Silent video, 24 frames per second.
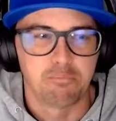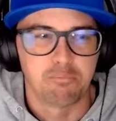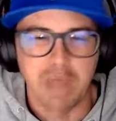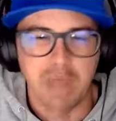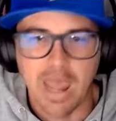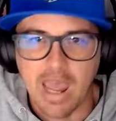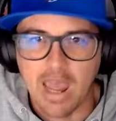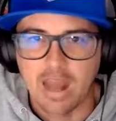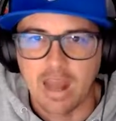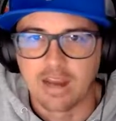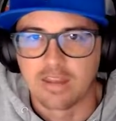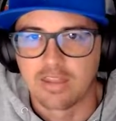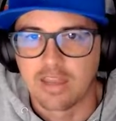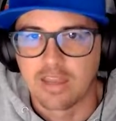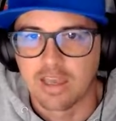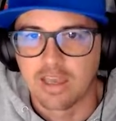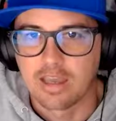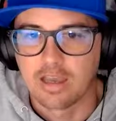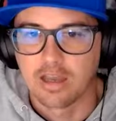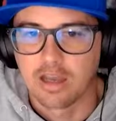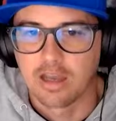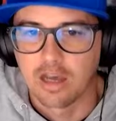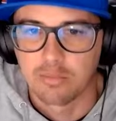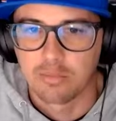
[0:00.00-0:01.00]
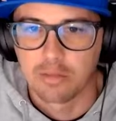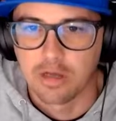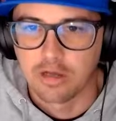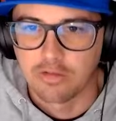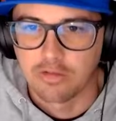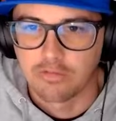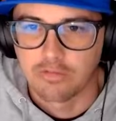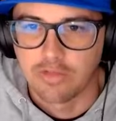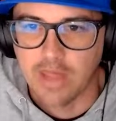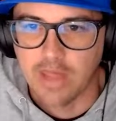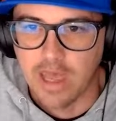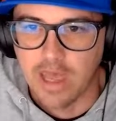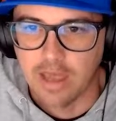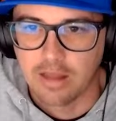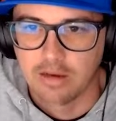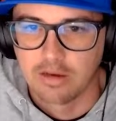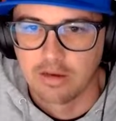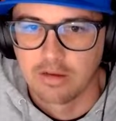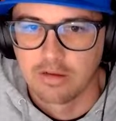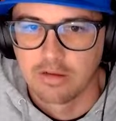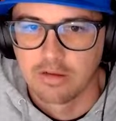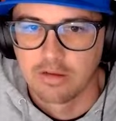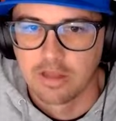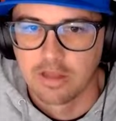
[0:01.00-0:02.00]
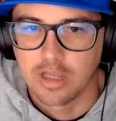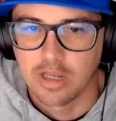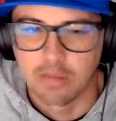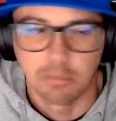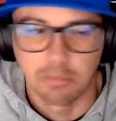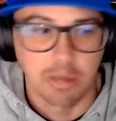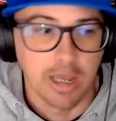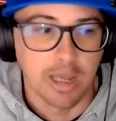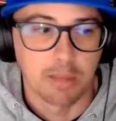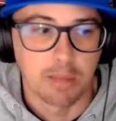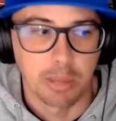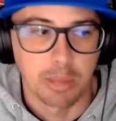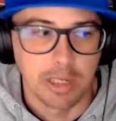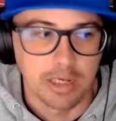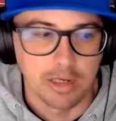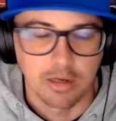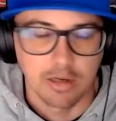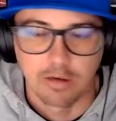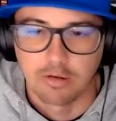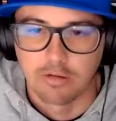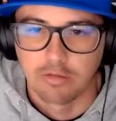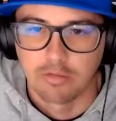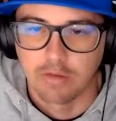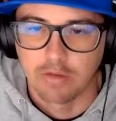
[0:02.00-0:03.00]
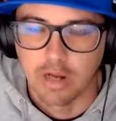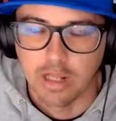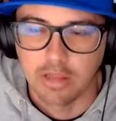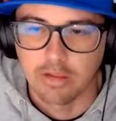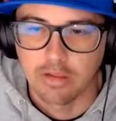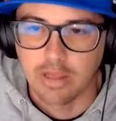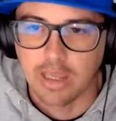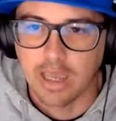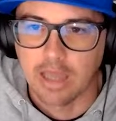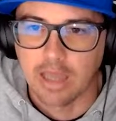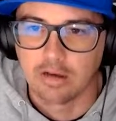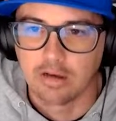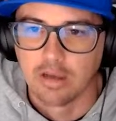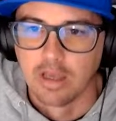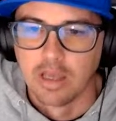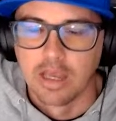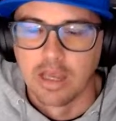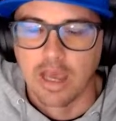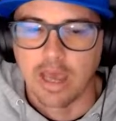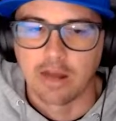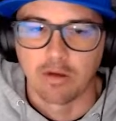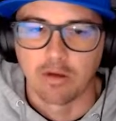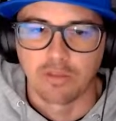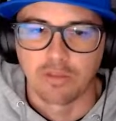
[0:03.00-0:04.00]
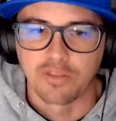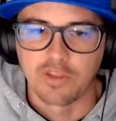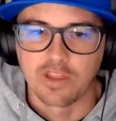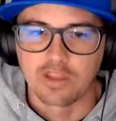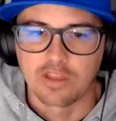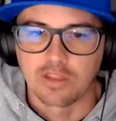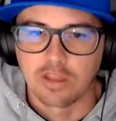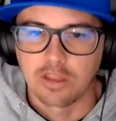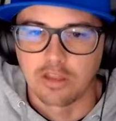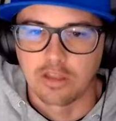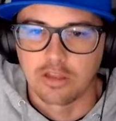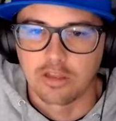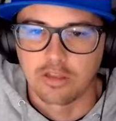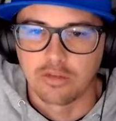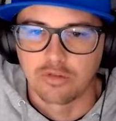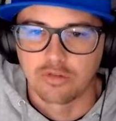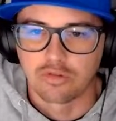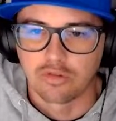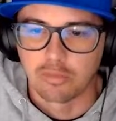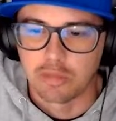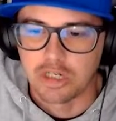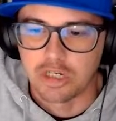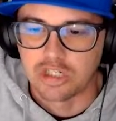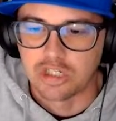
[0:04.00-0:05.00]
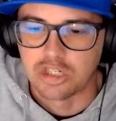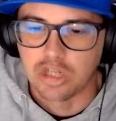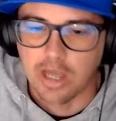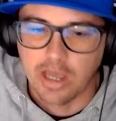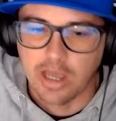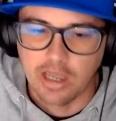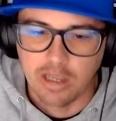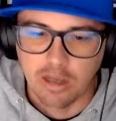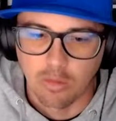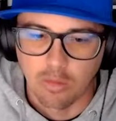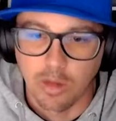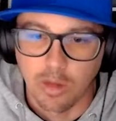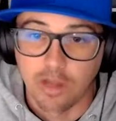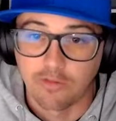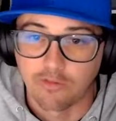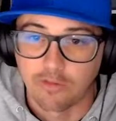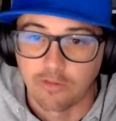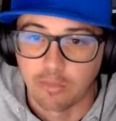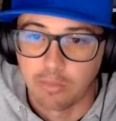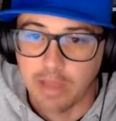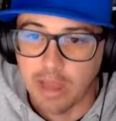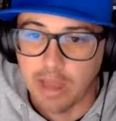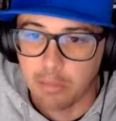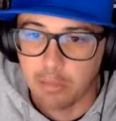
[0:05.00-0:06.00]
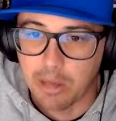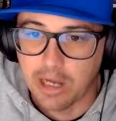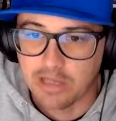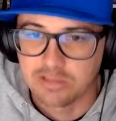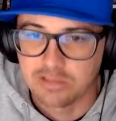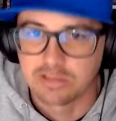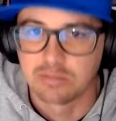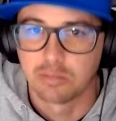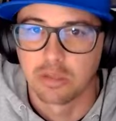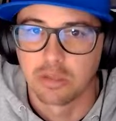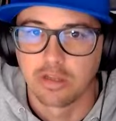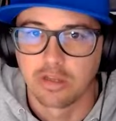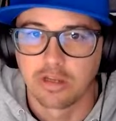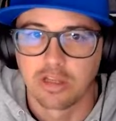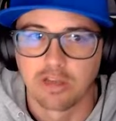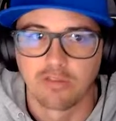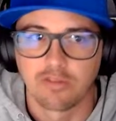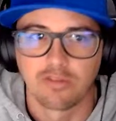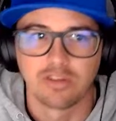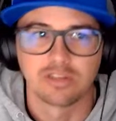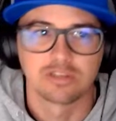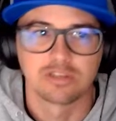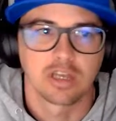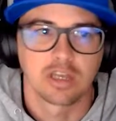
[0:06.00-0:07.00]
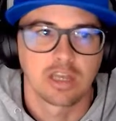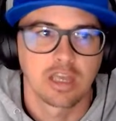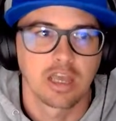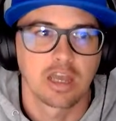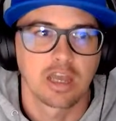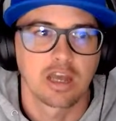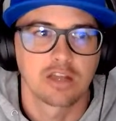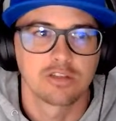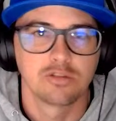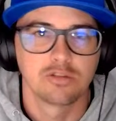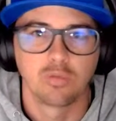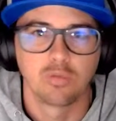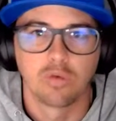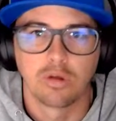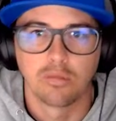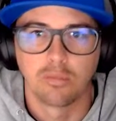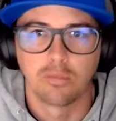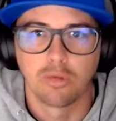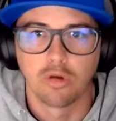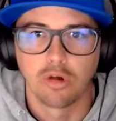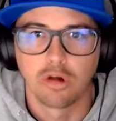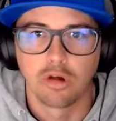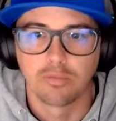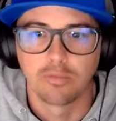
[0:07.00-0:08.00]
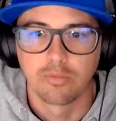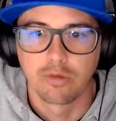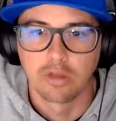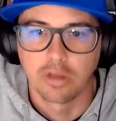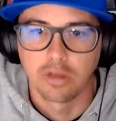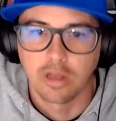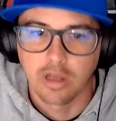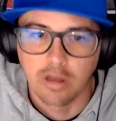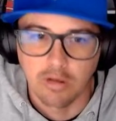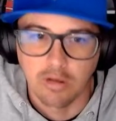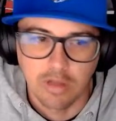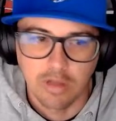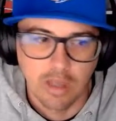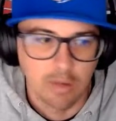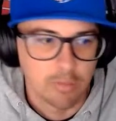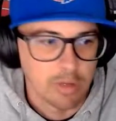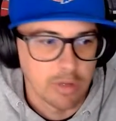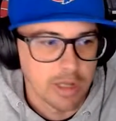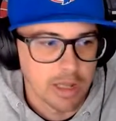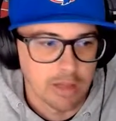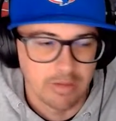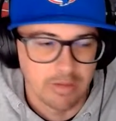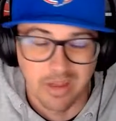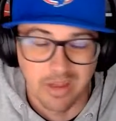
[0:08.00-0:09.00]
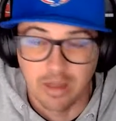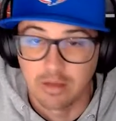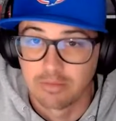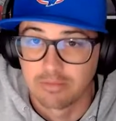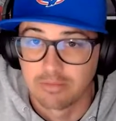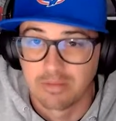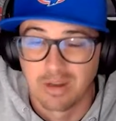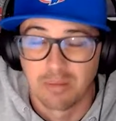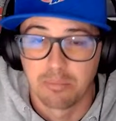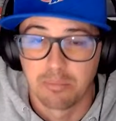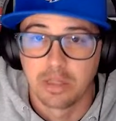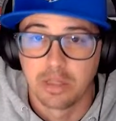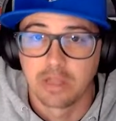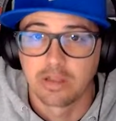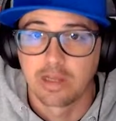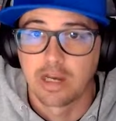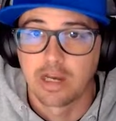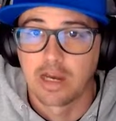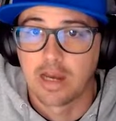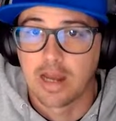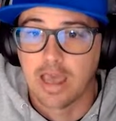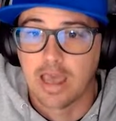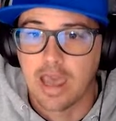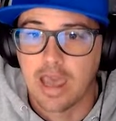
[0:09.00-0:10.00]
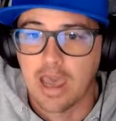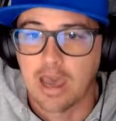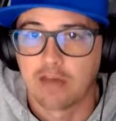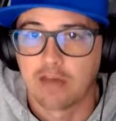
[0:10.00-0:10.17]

bad that can come of that, in my opinion, right? Like, I don't think that you should be shying away from that possibility. If he's like, yeah, I'll do one more, and we're like, okay, we got like 1.5 million,